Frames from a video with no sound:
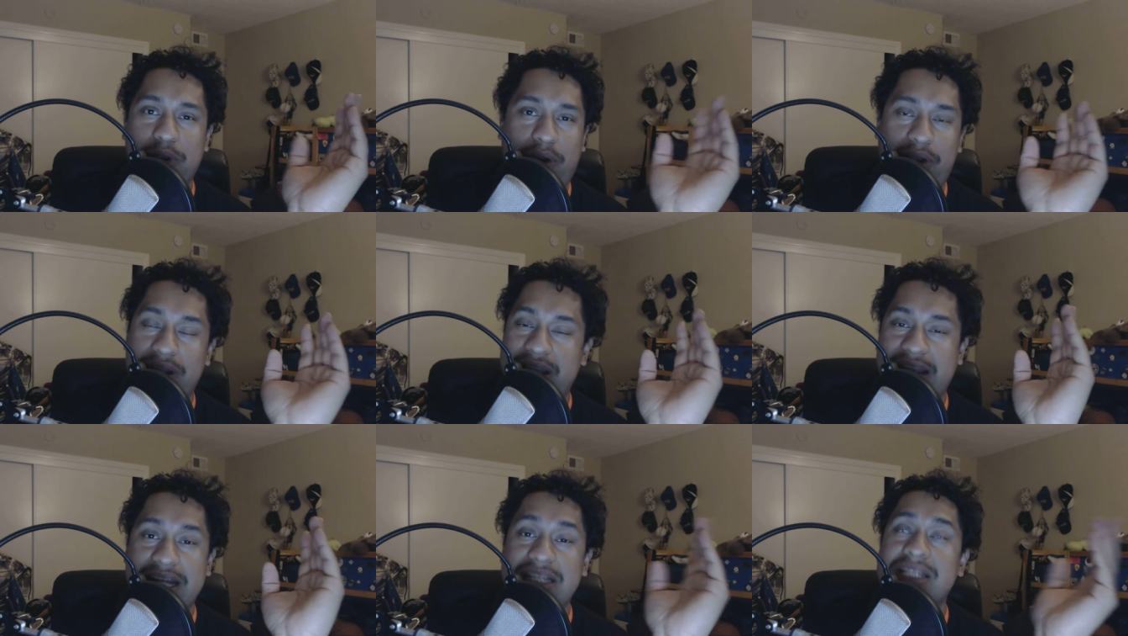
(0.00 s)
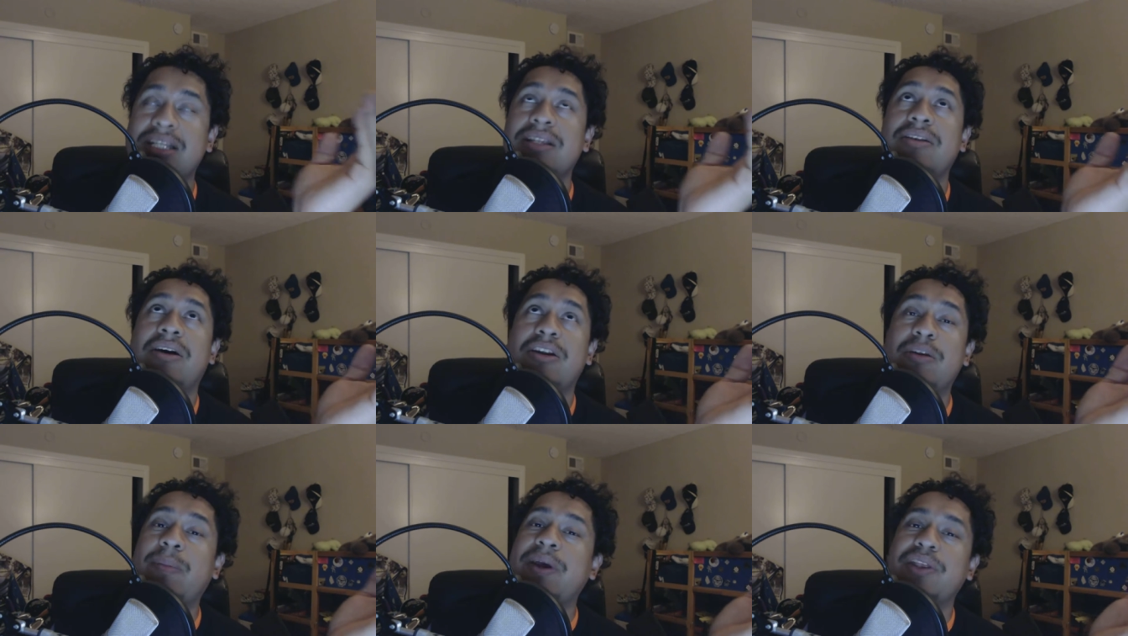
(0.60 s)
They're going to get
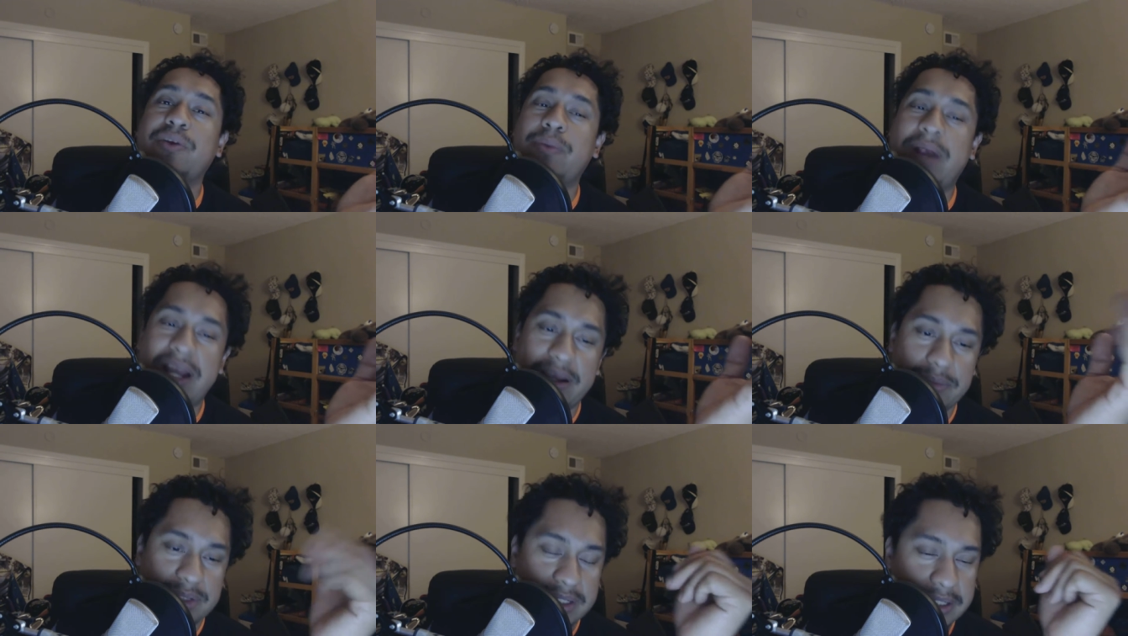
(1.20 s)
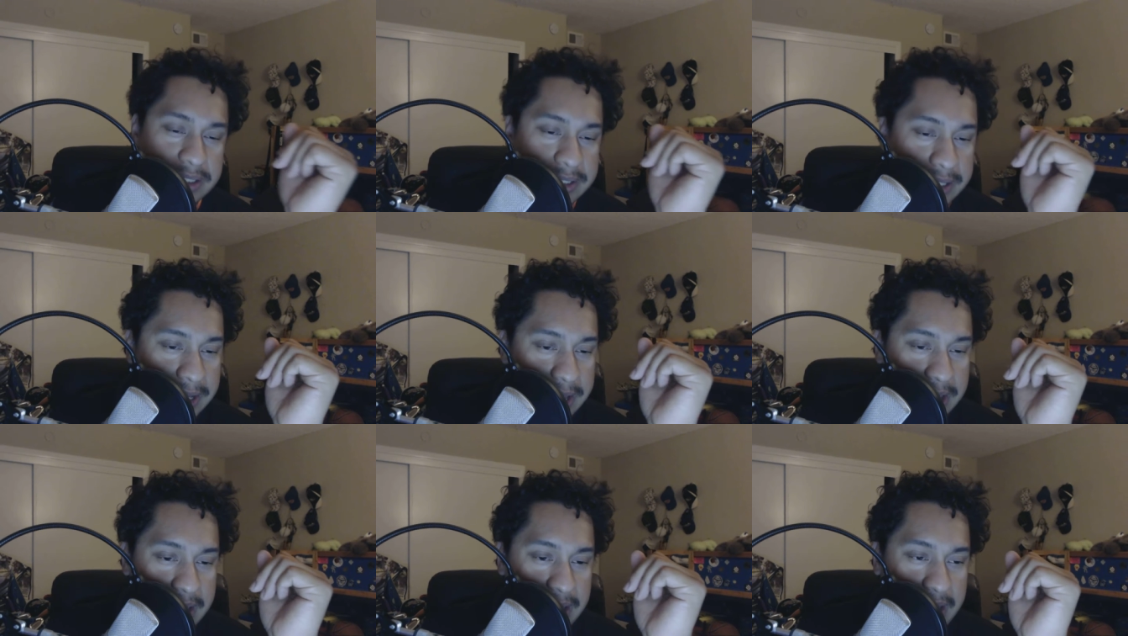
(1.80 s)
slaughtered by the Rams.
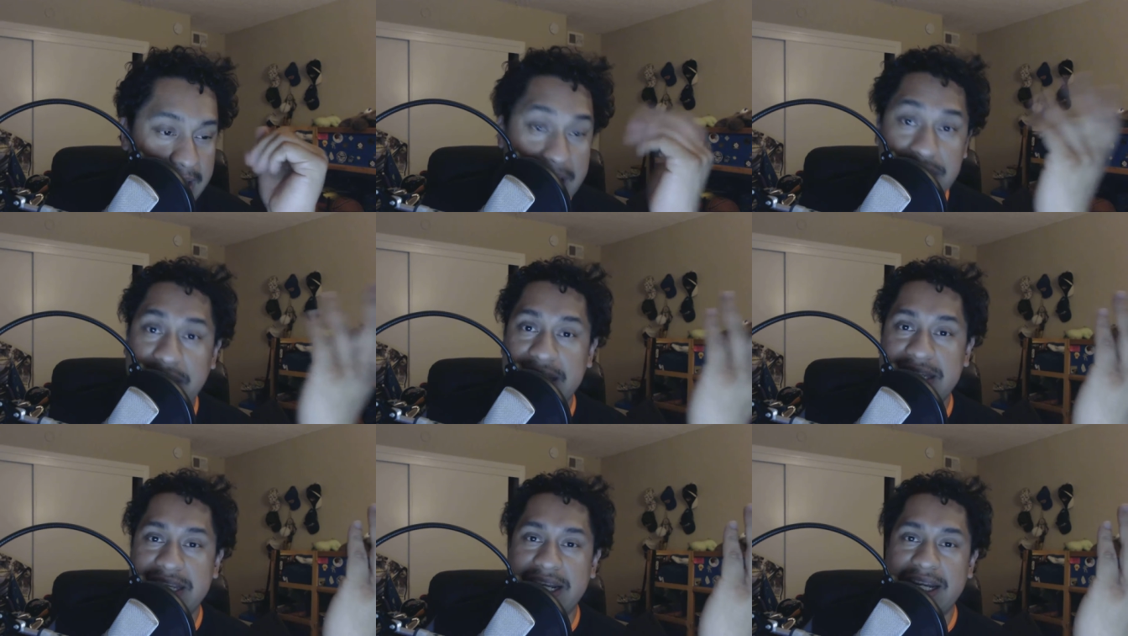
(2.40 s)
And they